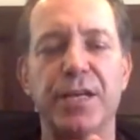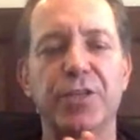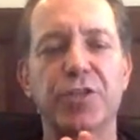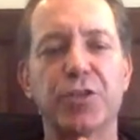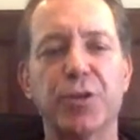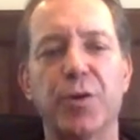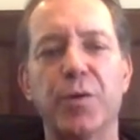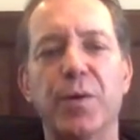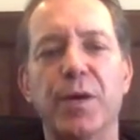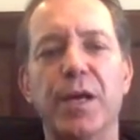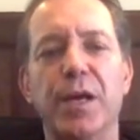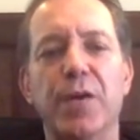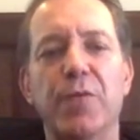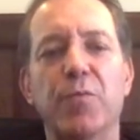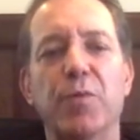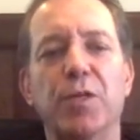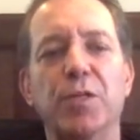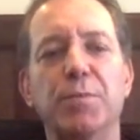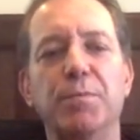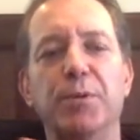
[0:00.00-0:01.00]
So
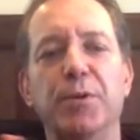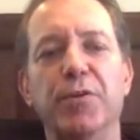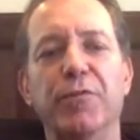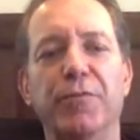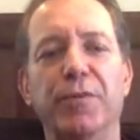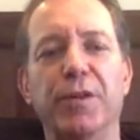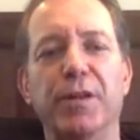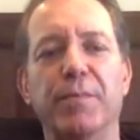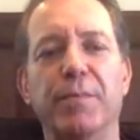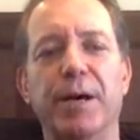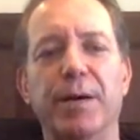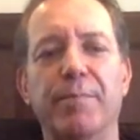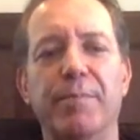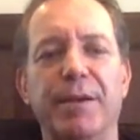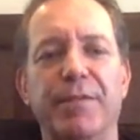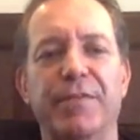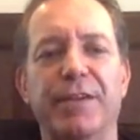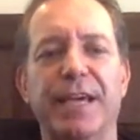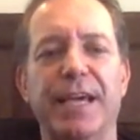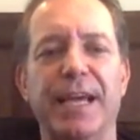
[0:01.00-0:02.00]
what's beautiful
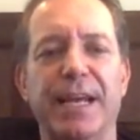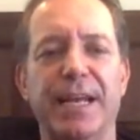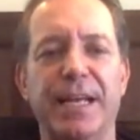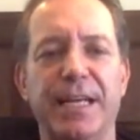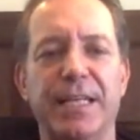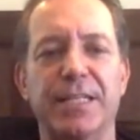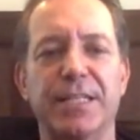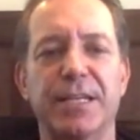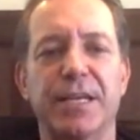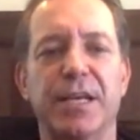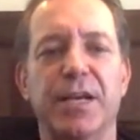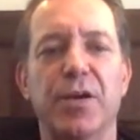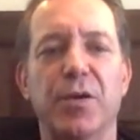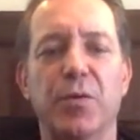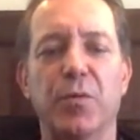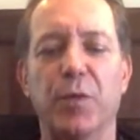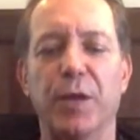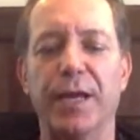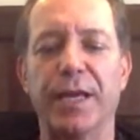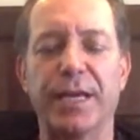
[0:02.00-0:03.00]
about BevCanna is
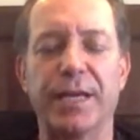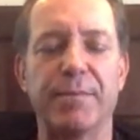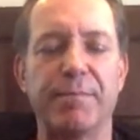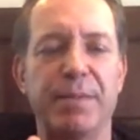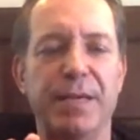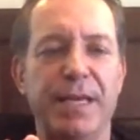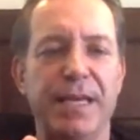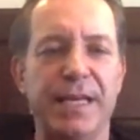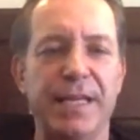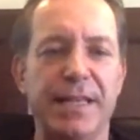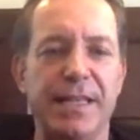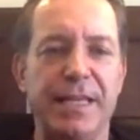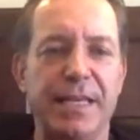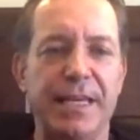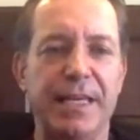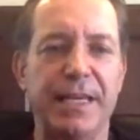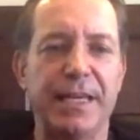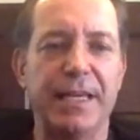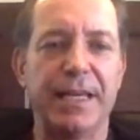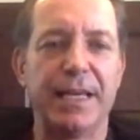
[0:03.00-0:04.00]
we can be in
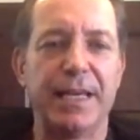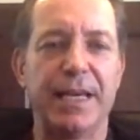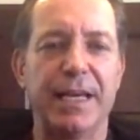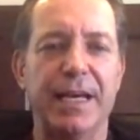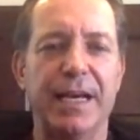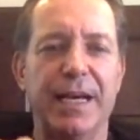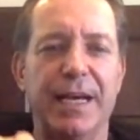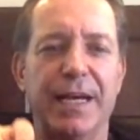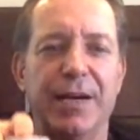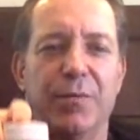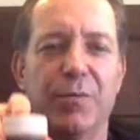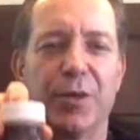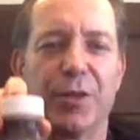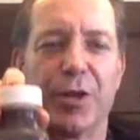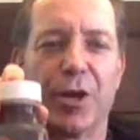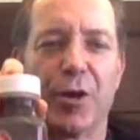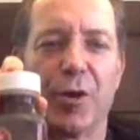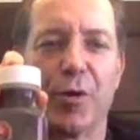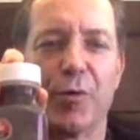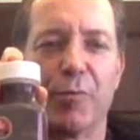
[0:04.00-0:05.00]
the
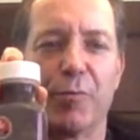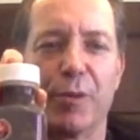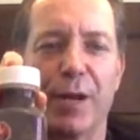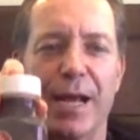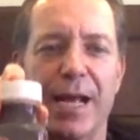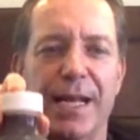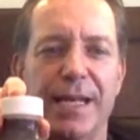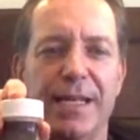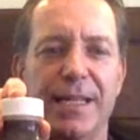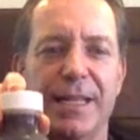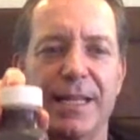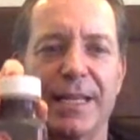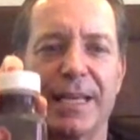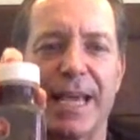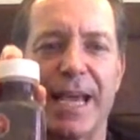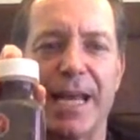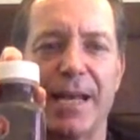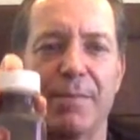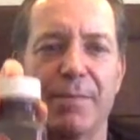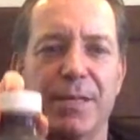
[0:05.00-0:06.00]
with our own brand in the
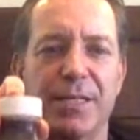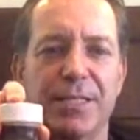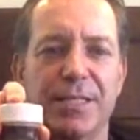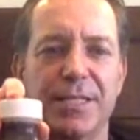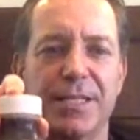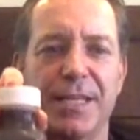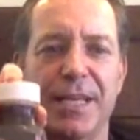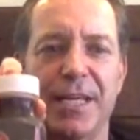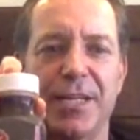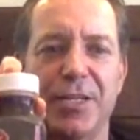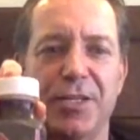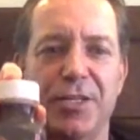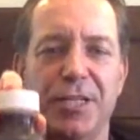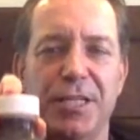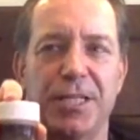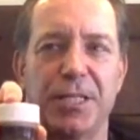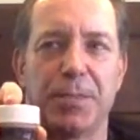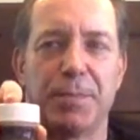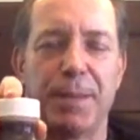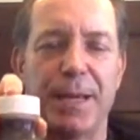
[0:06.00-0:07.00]
cannabis
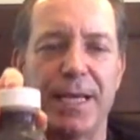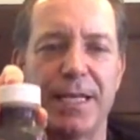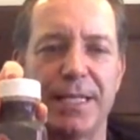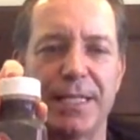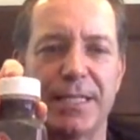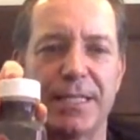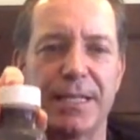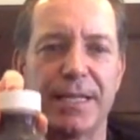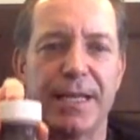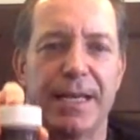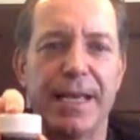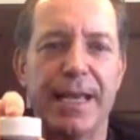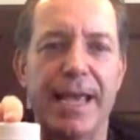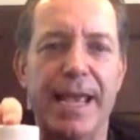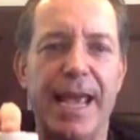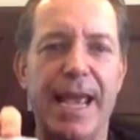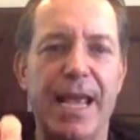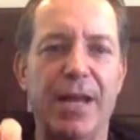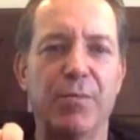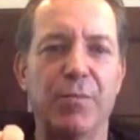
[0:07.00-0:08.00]
THC space,
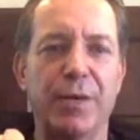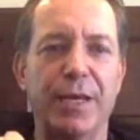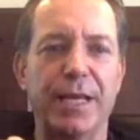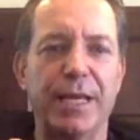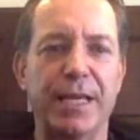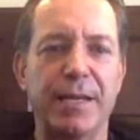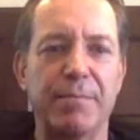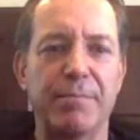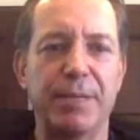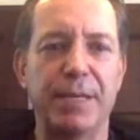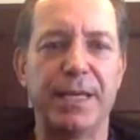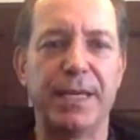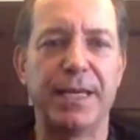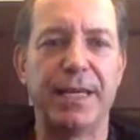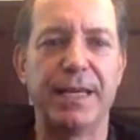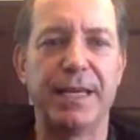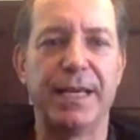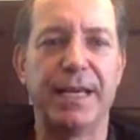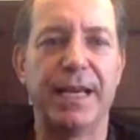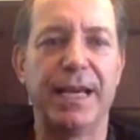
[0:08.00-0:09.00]
and we can
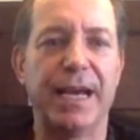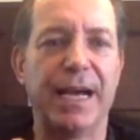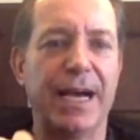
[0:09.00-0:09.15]
be